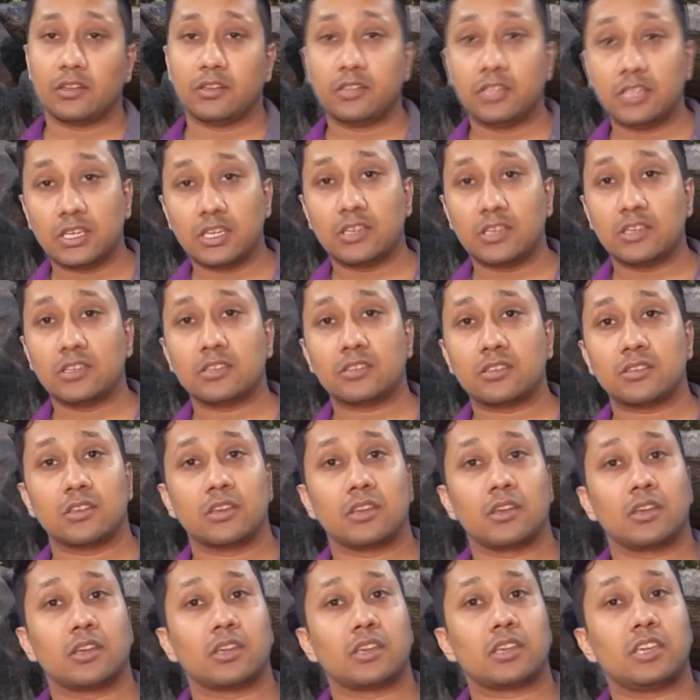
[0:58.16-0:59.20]
This
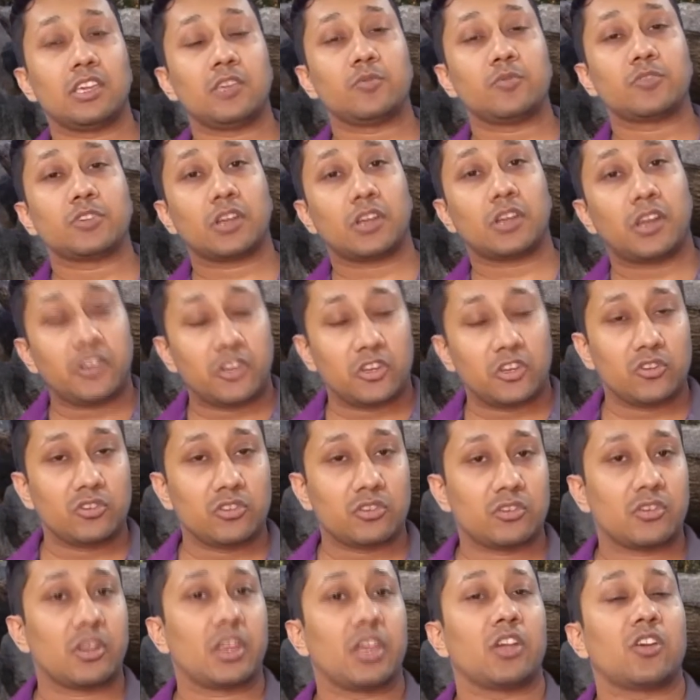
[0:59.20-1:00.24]
keeps a
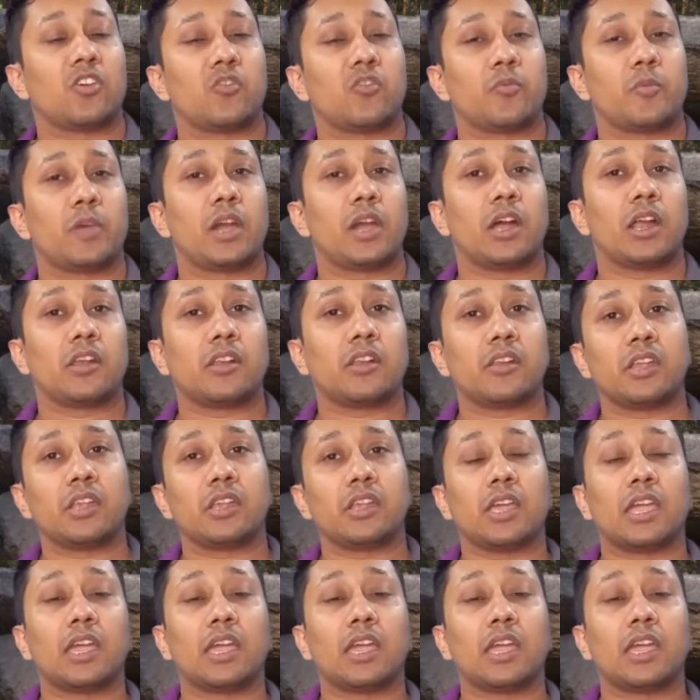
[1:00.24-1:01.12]
continuous track of my heart rate,